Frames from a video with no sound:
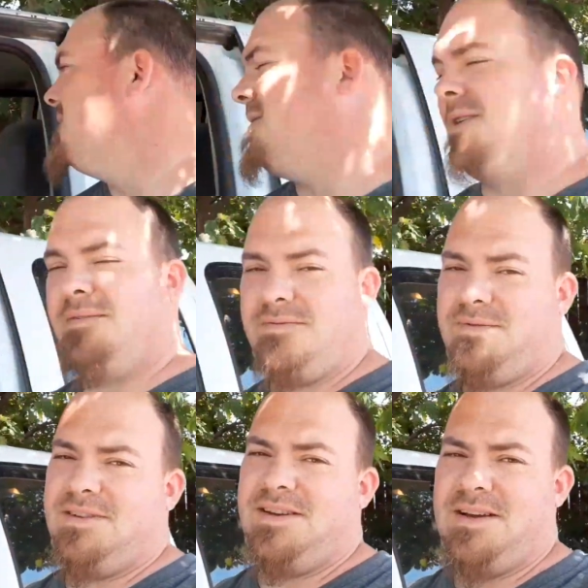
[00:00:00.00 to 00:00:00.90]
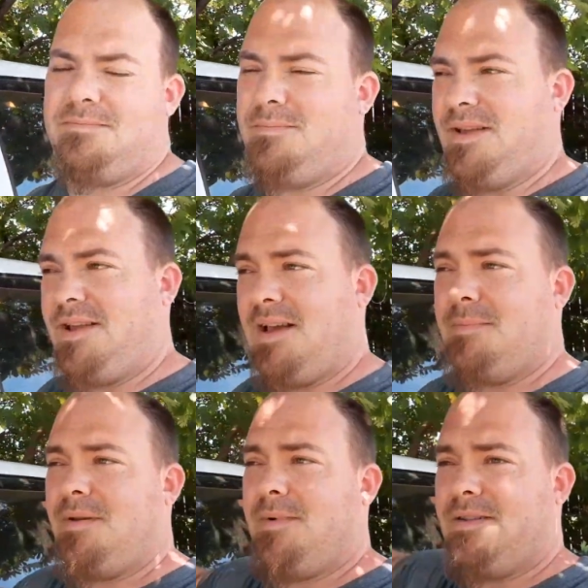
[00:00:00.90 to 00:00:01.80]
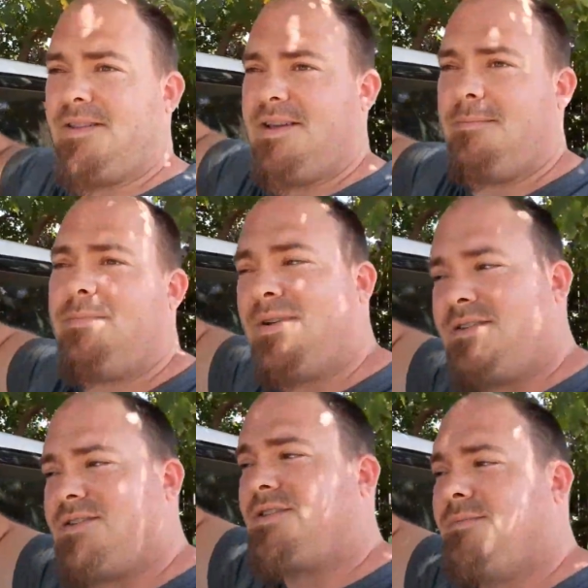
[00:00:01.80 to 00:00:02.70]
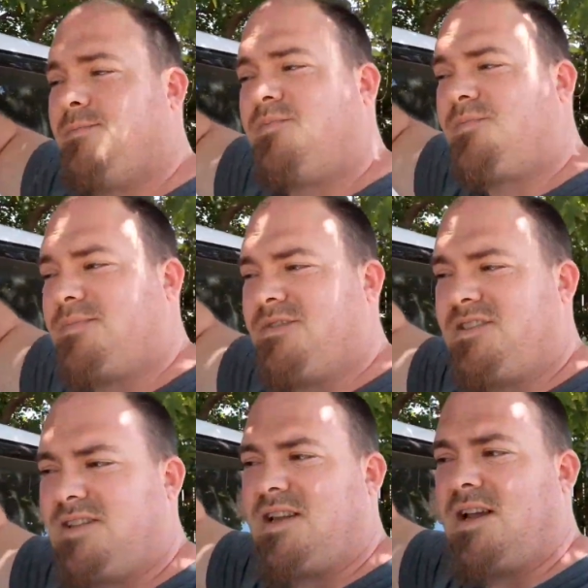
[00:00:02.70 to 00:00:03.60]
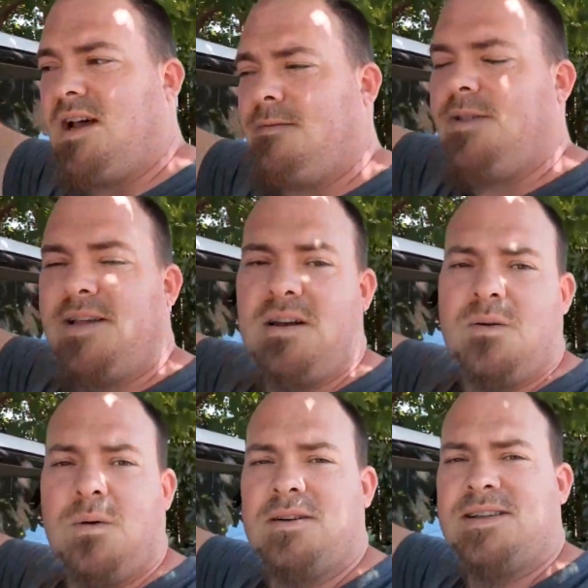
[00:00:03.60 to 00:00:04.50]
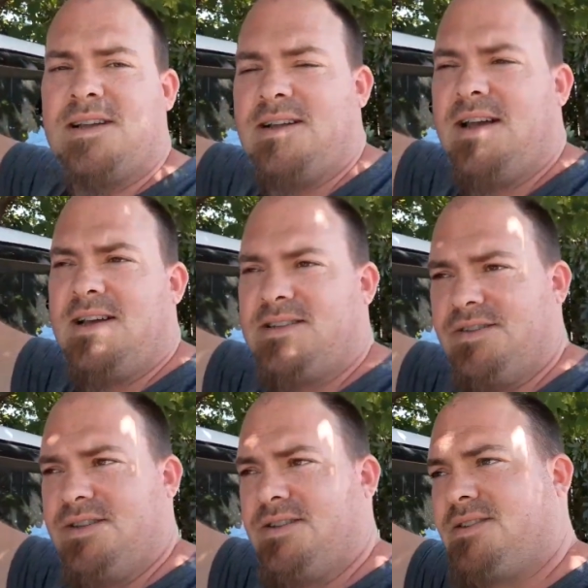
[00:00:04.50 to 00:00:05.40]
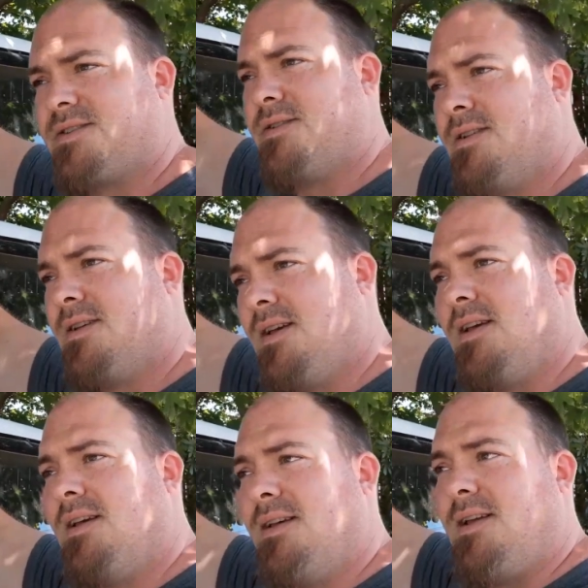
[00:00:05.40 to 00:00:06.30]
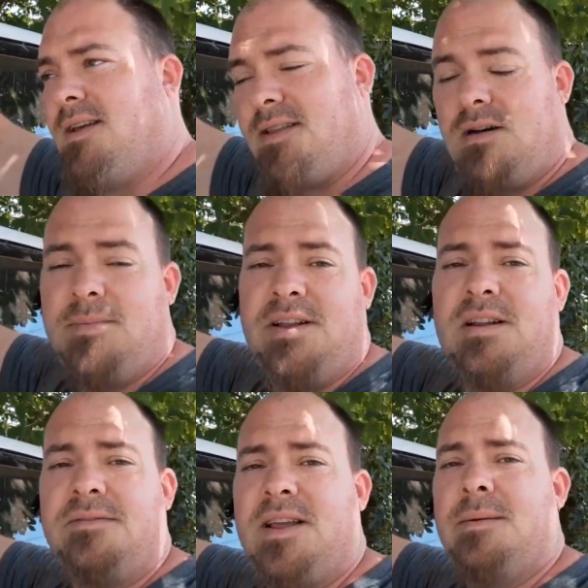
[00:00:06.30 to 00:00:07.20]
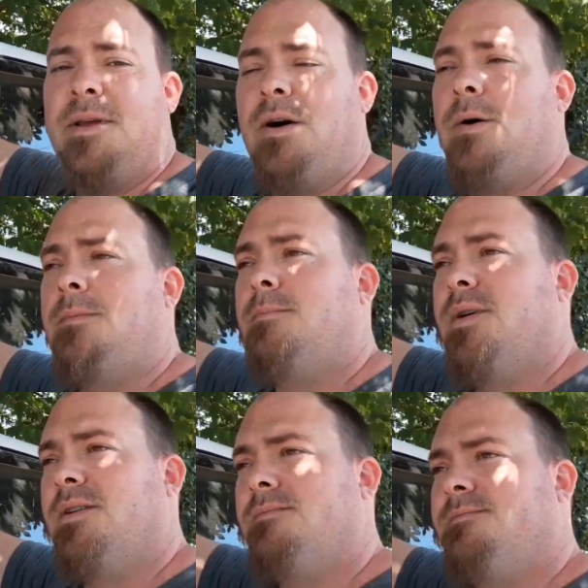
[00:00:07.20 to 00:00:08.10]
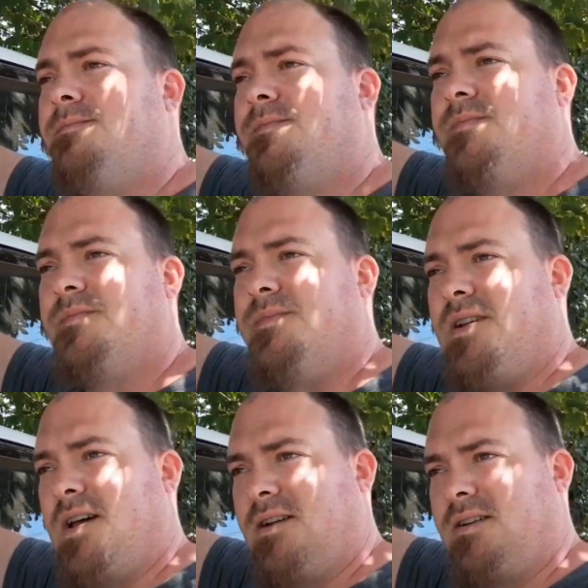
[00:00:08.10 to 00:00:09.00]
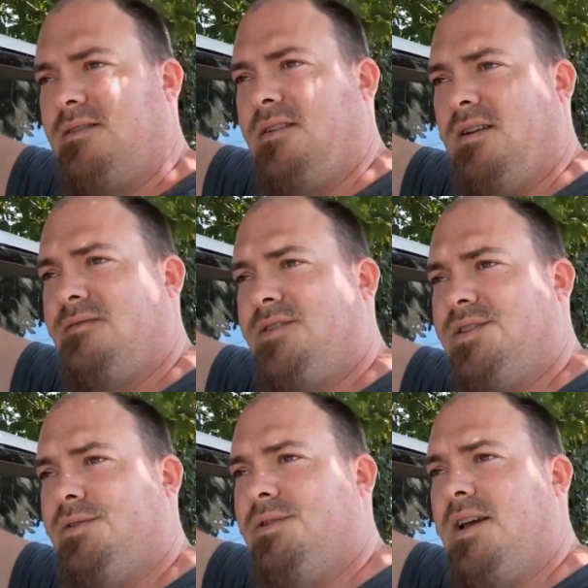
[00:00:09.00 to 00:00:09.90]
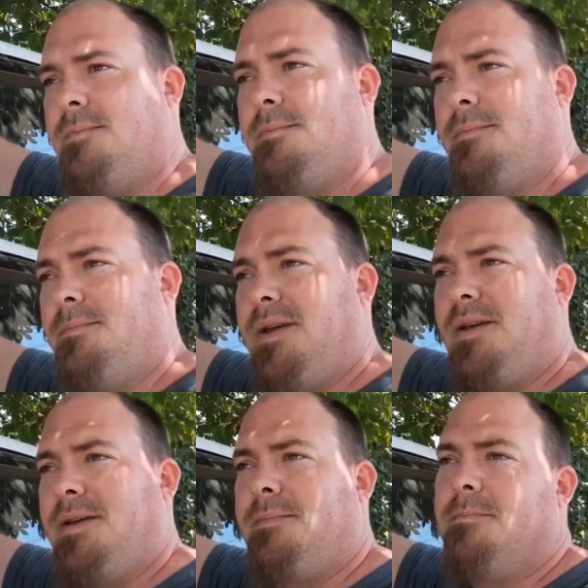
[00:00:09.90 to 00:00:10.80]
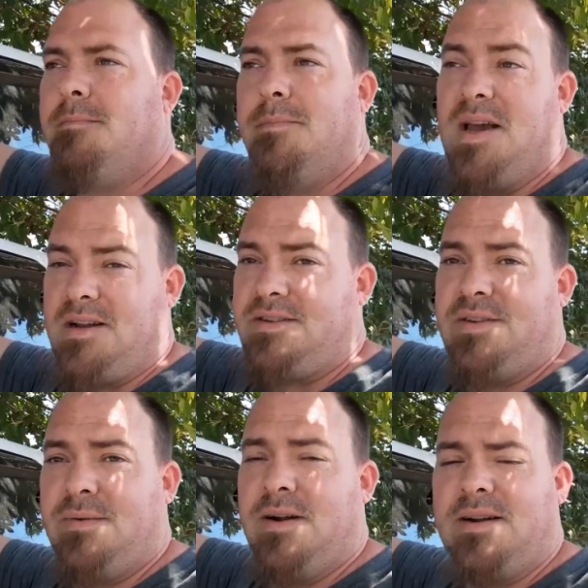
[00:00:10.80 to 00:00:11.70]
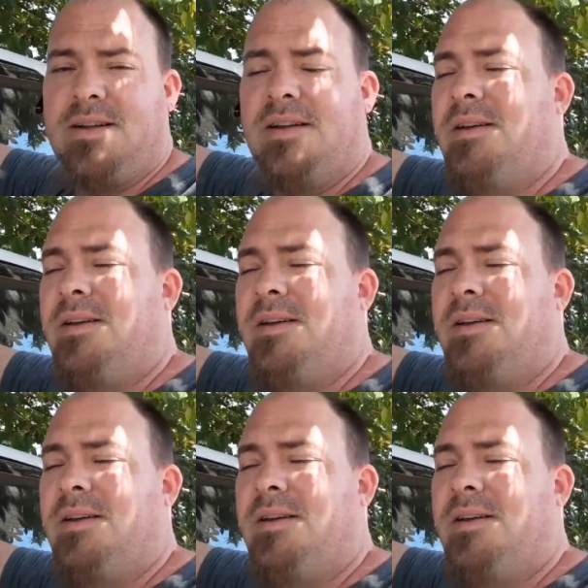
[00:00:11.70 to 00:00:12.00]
Wife would not be happy about that. Plus, I've only got a quarter tank of gas in this. Yeah, that'll be enough to get me home, but not enough to get me back to work